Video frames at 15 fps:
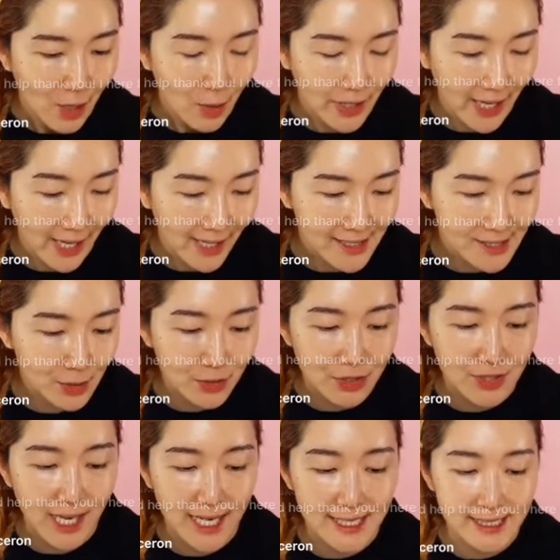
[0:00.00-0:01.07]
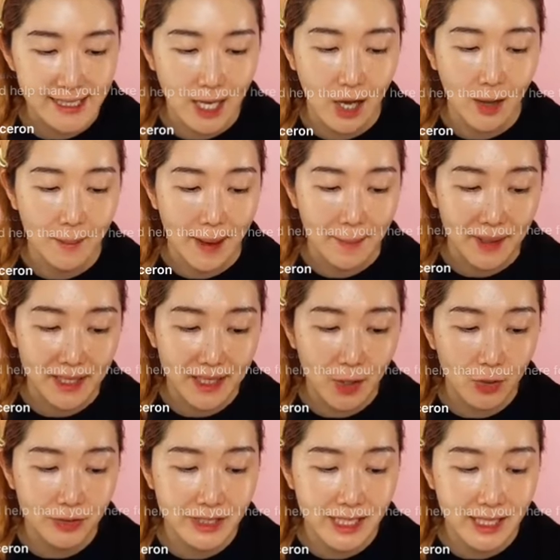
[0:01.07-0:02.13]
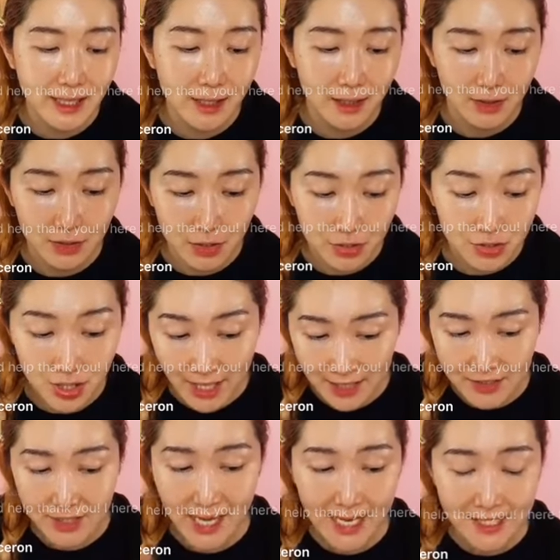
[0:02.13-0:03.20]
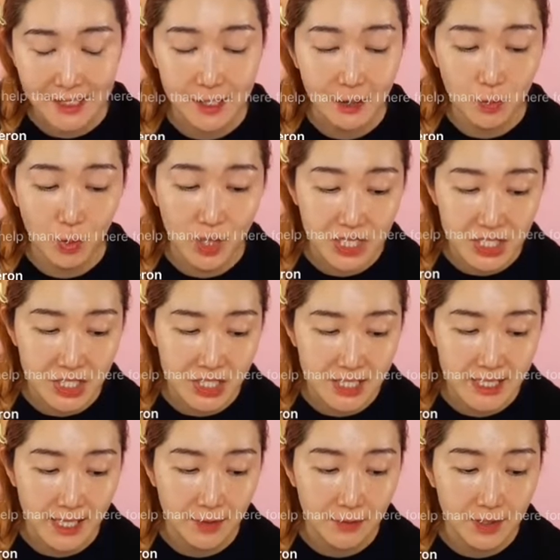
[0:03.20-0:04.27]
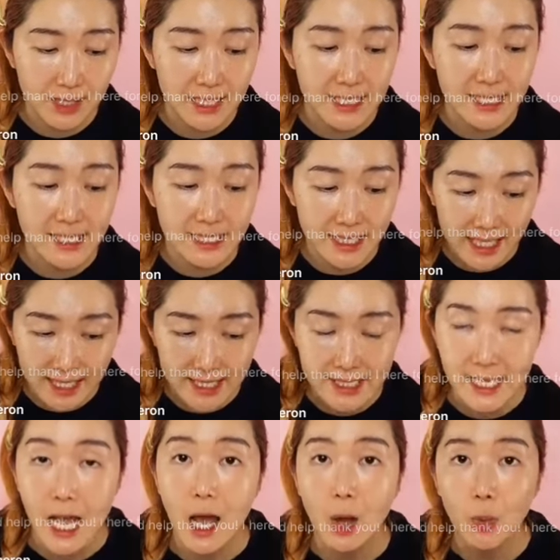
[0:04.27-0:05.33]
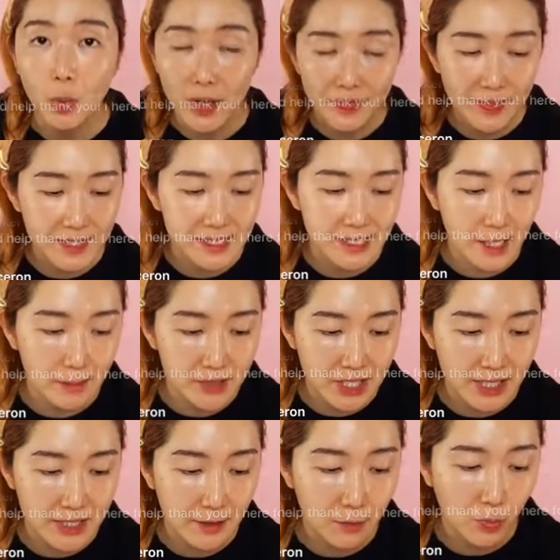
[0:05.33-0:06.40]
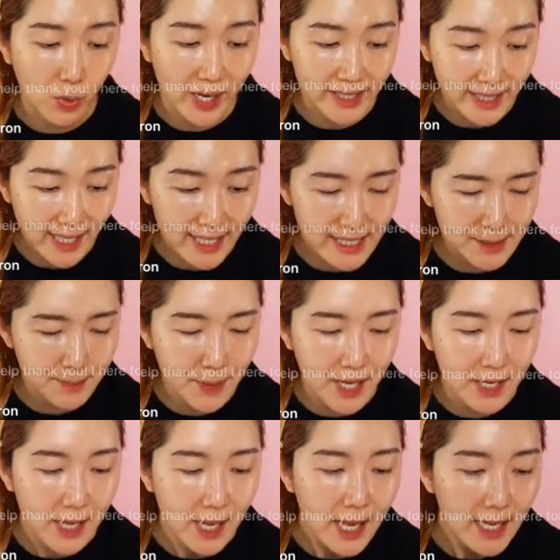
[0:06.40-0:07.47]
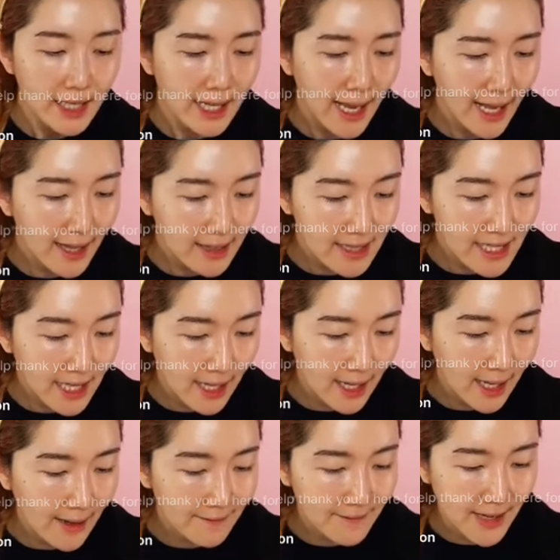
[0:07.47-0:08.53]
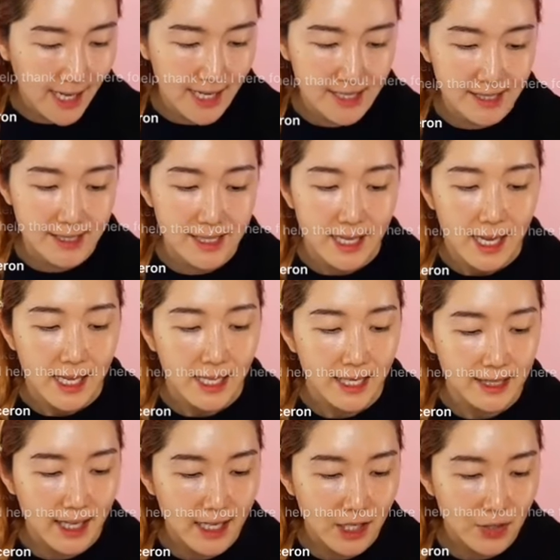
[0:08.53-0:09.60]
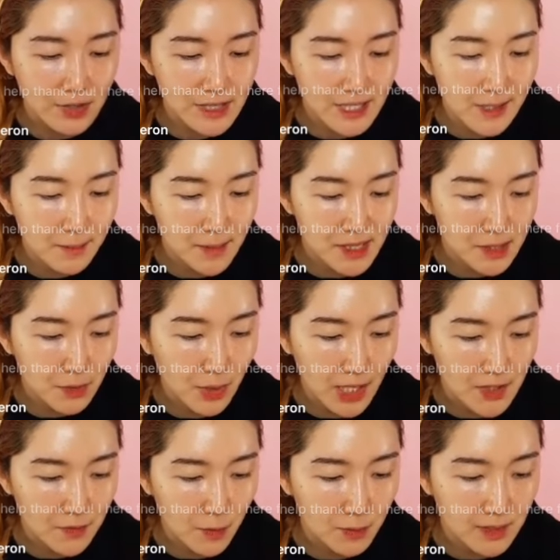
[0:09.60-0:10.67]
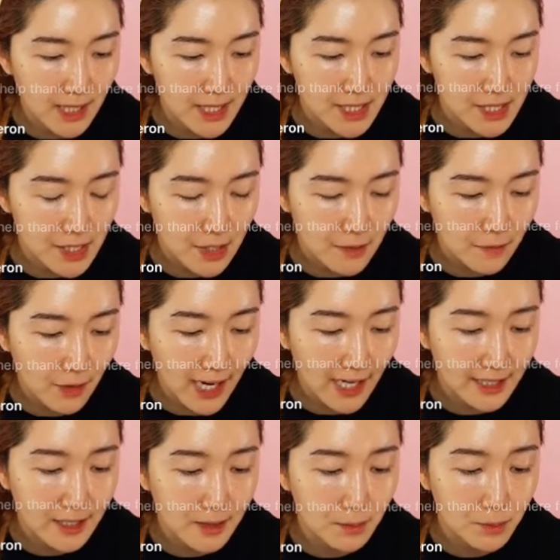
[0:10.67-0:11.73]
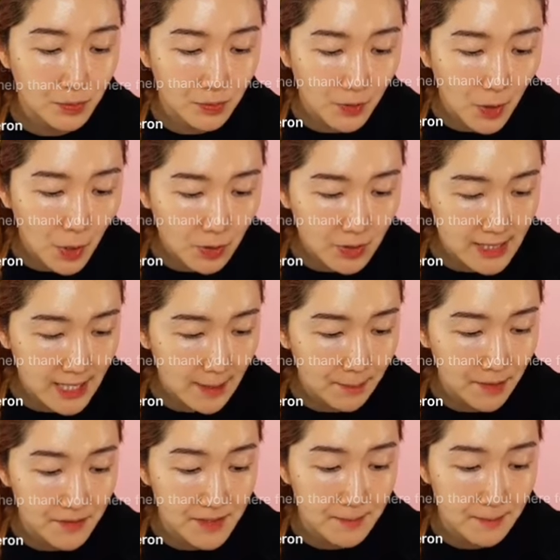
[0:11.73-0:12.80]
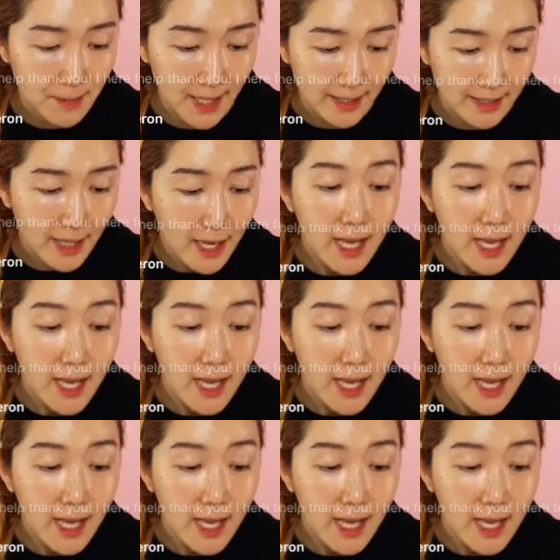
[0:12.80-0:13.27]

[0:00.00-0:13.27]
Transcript: Okay, so you guys, um, I'm gonna only try to answer questions that really sticks with the subject of whiteheads, but Kalia have asked, can I use Skinmiso Rice Foam Cleanser for acne prone type of mine?